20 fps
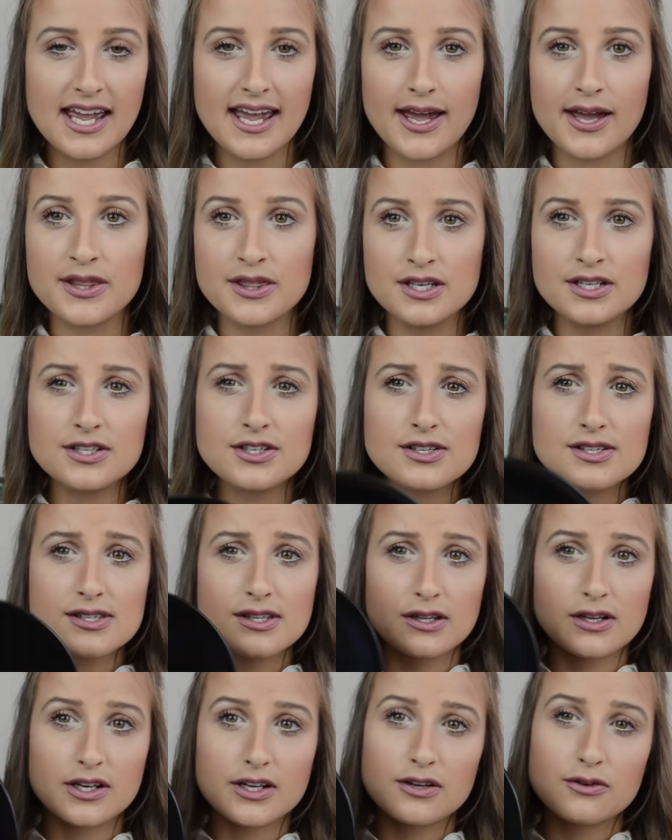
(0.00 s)
and they just
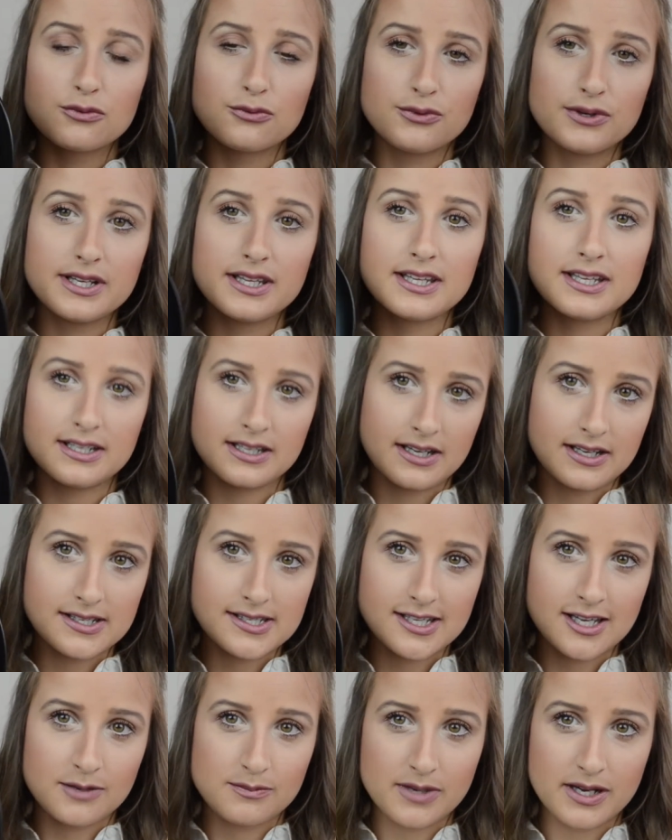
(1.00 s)
look really nice
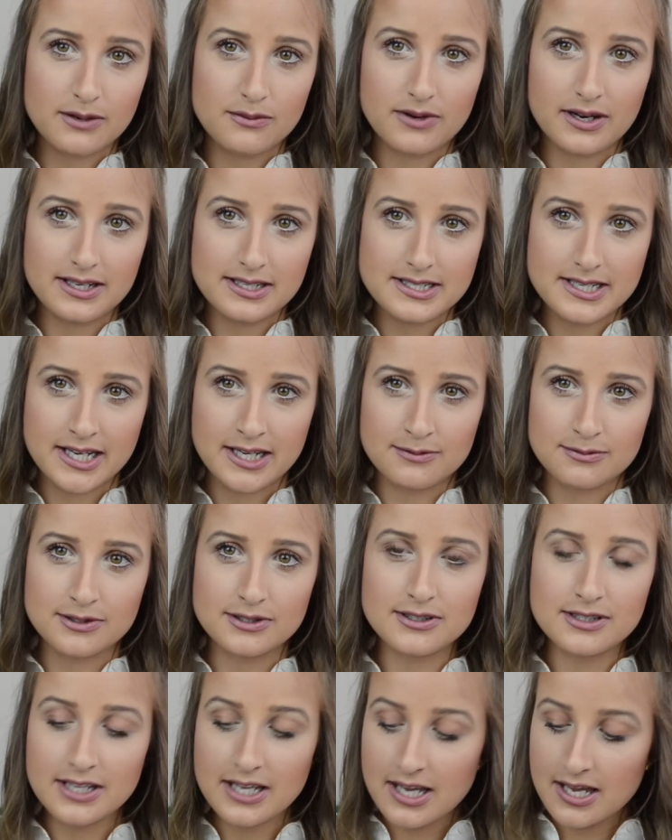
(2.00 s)
on my white
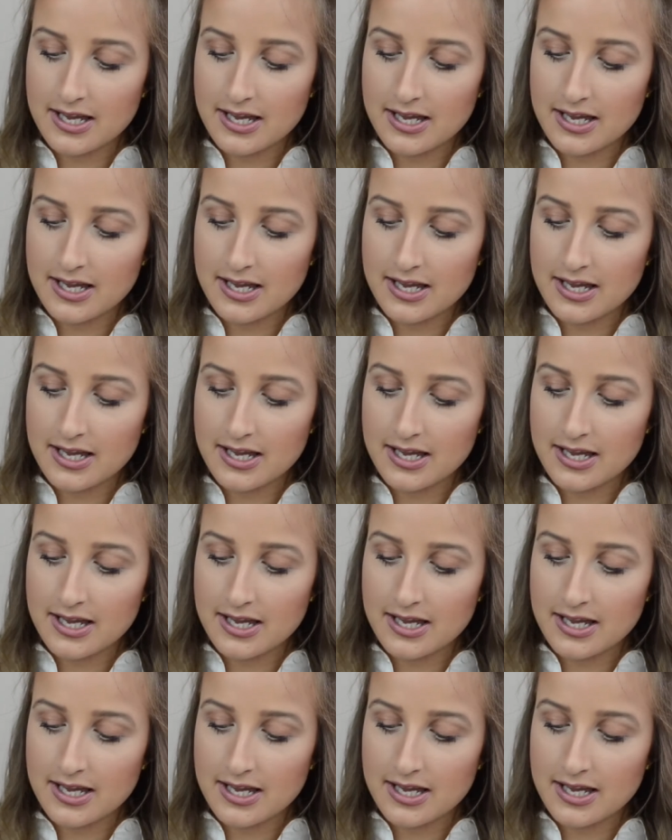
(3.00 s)
table.